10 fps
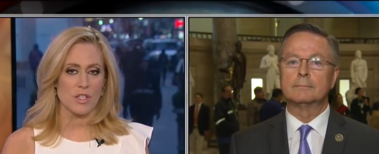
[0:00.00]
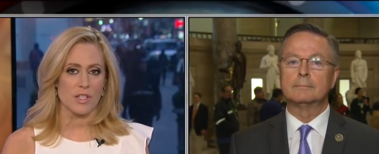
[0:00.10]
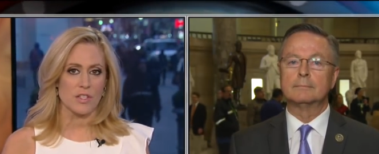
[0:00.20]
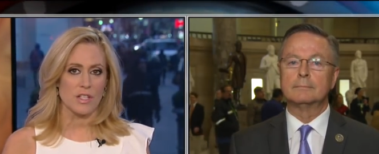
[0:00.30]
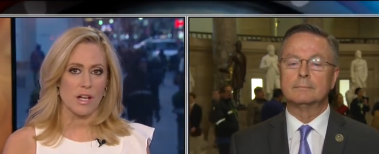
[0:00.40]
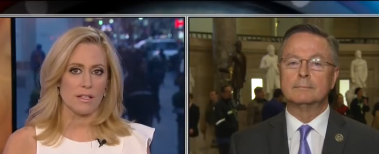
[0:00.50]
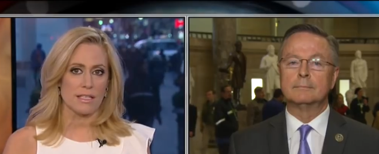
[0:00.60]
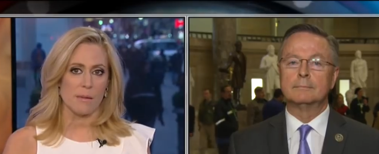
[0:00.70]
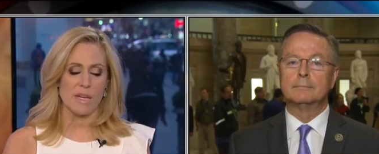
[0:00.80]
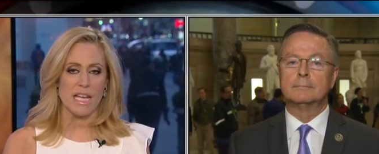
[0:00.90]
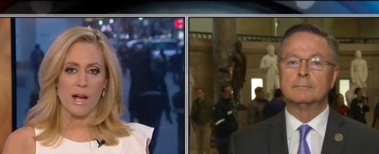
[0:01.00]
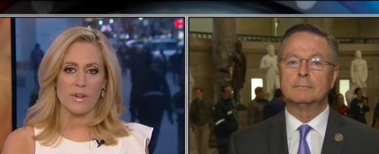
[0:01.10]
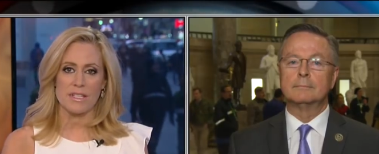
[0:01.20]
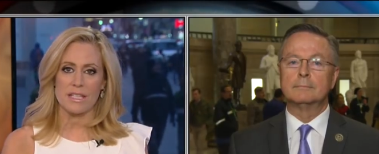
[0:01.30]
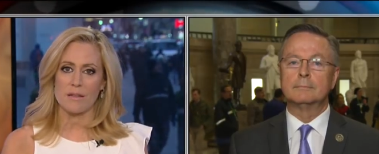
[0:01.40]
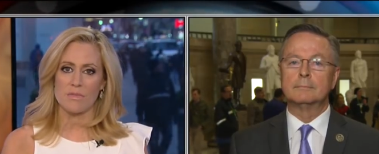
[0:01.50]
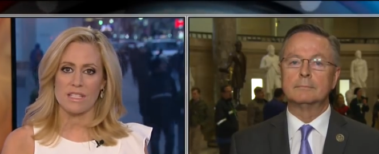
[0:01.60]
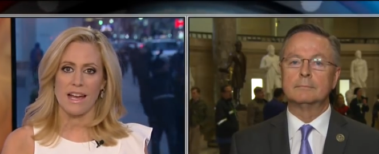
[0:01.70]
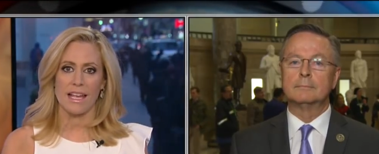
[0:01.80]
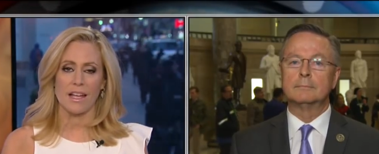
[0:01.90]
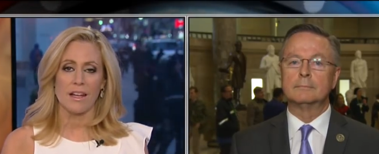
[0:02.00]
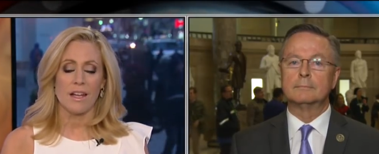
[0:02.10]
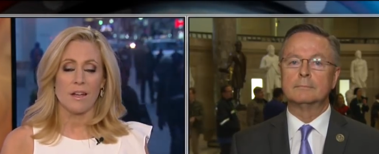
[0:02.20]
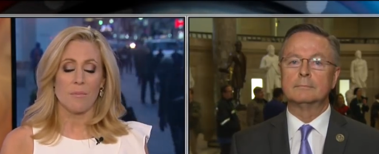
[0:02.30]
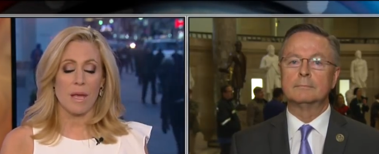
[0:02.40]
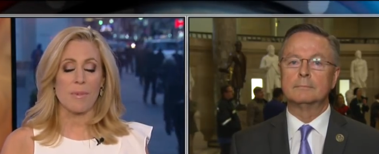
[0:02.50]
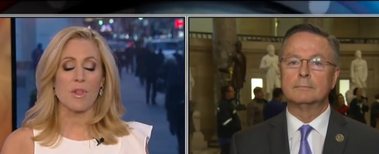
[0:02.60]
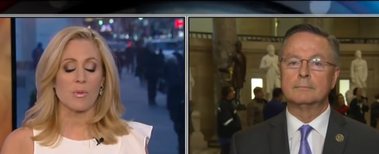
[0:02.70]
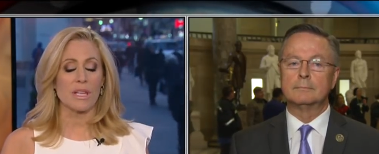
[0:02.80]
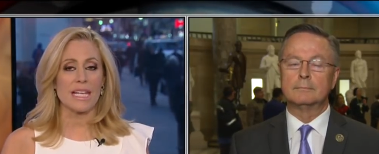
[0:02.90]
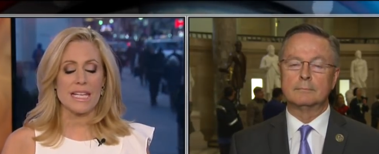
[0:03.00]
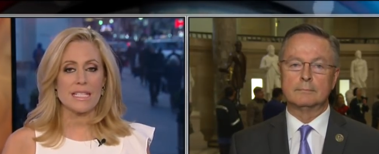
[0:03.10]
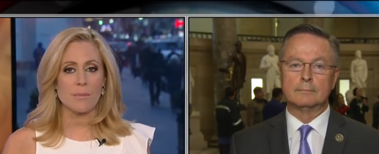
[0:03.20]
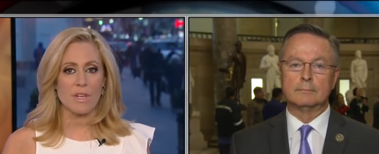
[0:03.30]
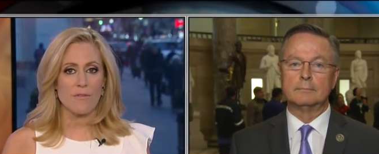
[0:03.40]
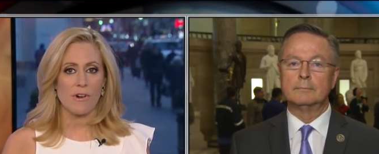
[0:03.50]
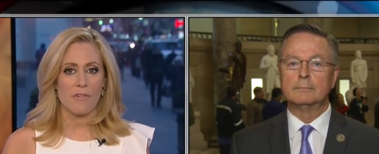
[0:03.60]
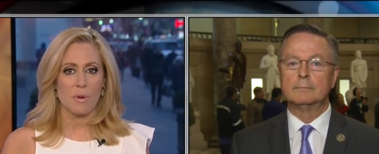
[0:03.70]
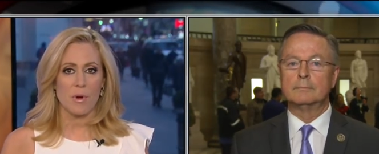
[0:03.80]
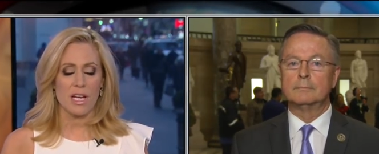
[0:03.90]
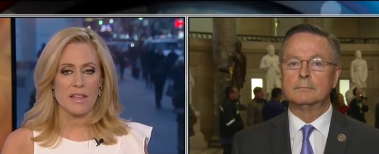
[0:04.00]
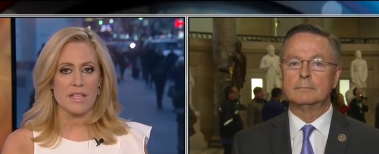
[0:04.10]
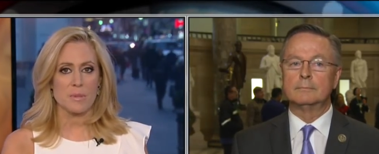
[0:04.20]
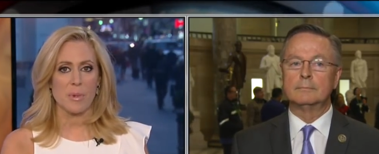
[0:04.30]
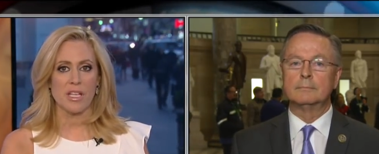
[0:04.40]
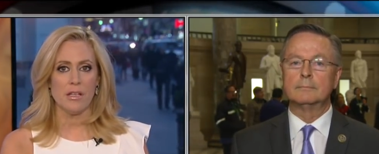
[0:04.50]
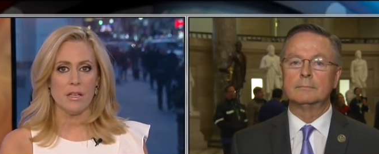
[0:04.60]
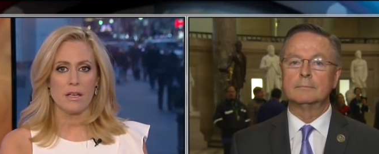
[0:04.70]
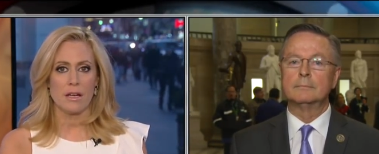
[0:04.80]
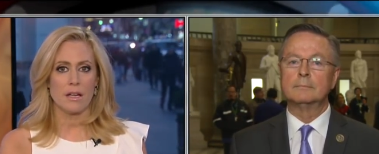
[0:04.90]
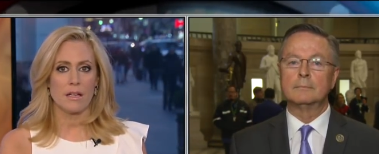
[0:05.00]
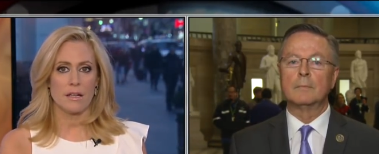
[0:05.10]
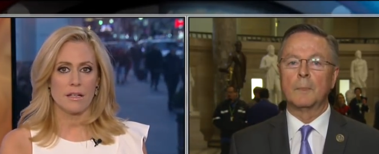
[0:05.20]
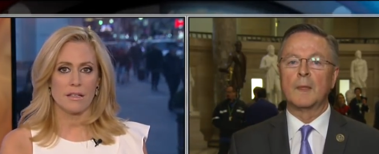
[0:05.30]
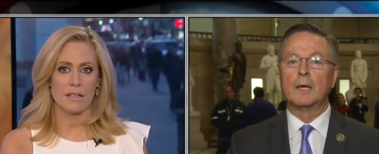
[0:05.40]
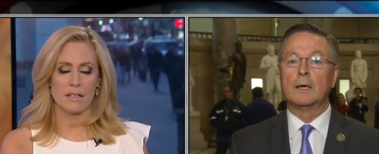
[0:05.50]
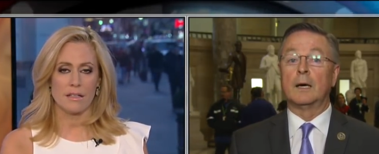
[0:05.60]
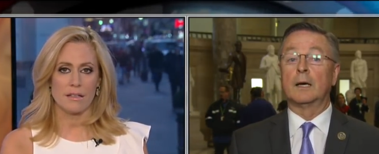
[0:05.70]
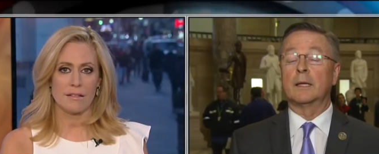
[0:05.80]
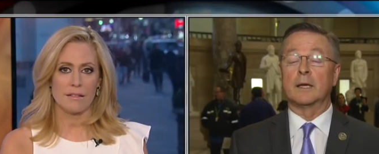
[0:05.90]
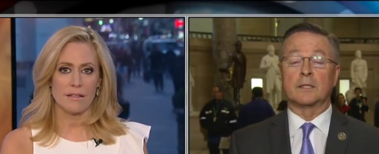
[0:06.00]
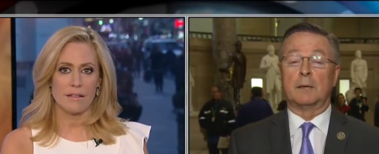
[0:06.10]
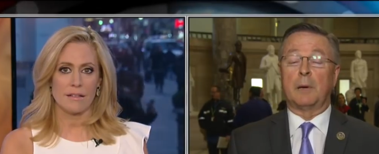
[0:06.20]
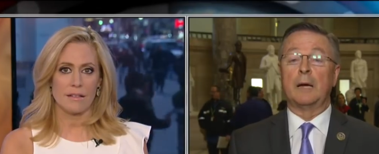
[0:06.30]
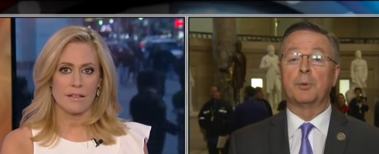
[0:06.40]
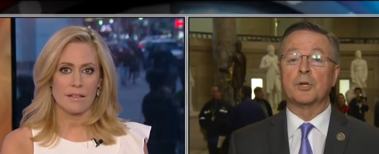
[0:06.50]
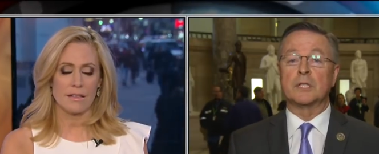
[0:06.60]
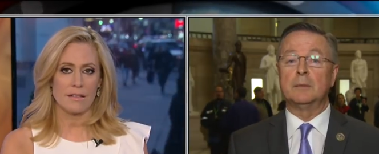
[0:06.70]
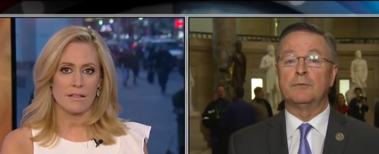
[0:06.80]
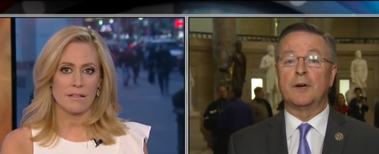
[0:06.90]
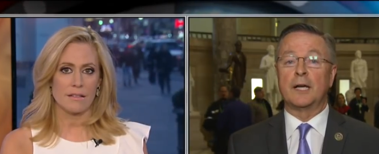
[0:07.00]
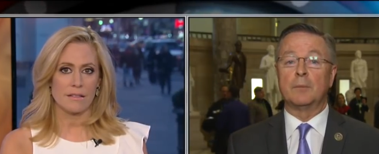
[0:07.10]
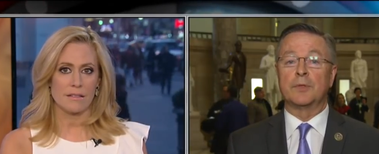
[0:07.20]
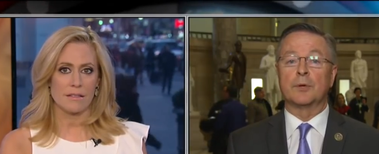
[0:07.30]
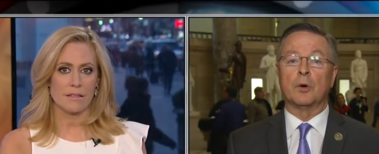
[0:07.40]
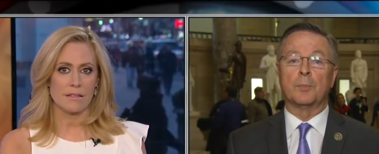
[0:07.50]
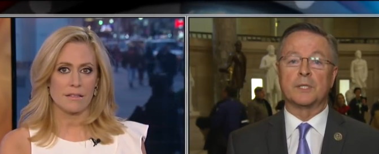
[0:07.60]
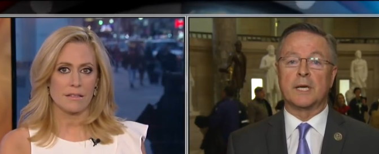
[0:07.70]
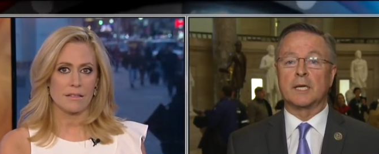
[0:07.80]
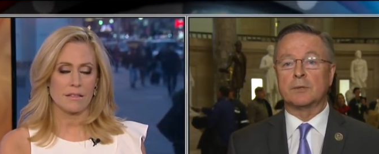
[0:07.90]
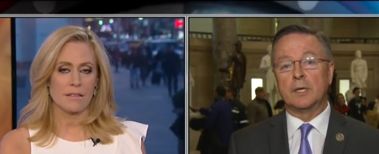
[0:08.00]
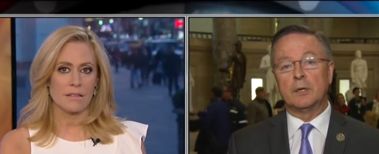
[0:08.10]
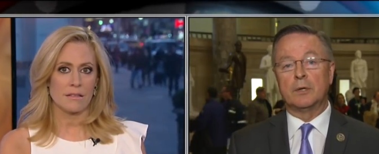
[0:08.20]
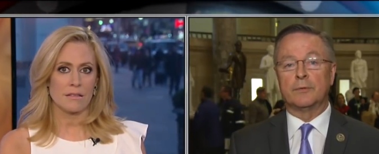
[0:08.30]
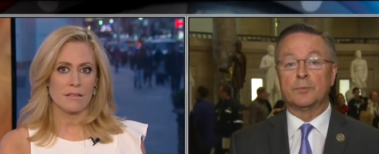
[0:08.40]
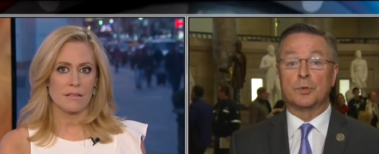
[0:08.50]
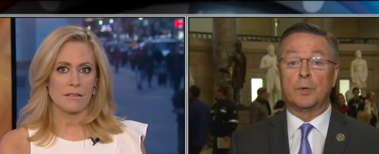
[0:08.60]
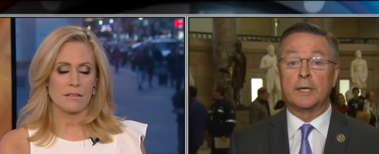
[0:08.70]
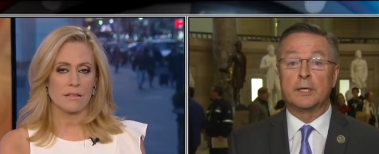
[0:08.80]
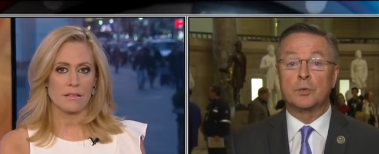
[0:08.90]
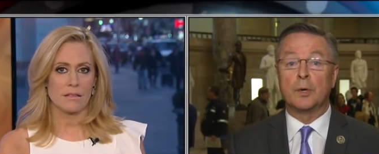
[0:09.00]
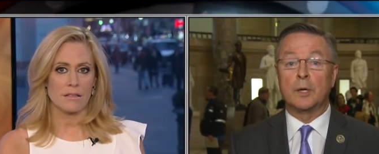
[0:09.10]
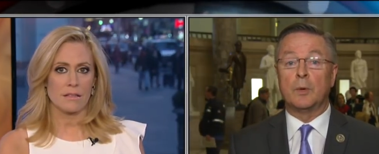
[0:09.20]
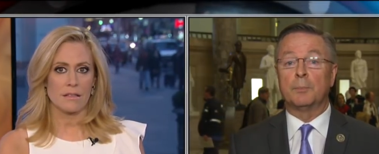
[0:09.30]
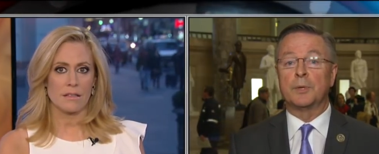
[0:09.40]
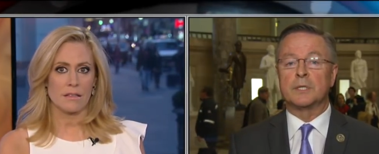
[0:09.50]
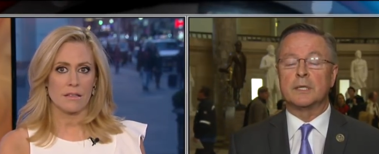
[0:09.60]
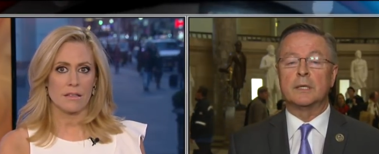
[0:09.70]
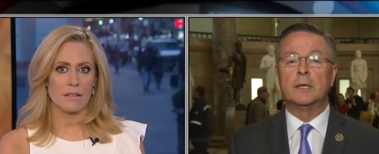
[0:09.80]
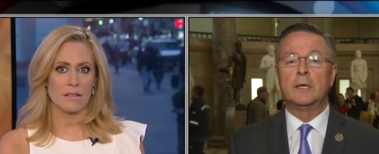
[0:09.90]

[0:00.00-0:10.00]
Speaker 1: in the salt. I mean, now it seems like maybe there really is something for everyone in this bill.
Speaker 2: Uh, yes, I, I, personally am fine with the corporate tax rate going from 20 to 21 percent.